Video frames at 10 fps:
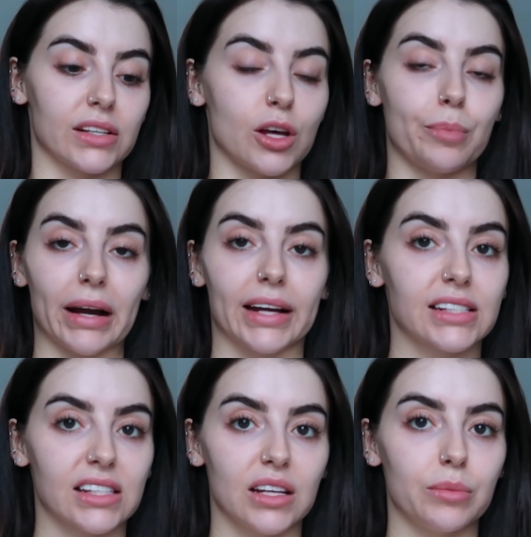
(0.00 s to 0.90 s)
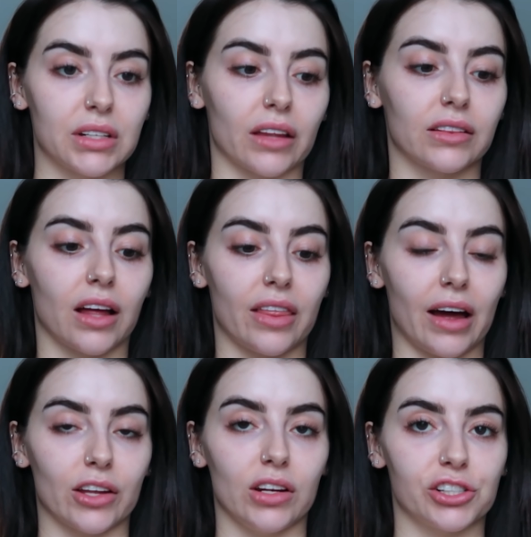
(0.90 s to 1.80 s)
There's no backing to them, nothing like
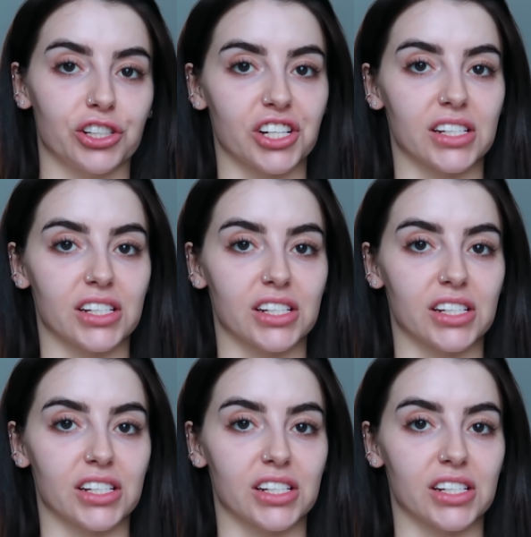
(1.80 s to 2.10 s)
that. You literally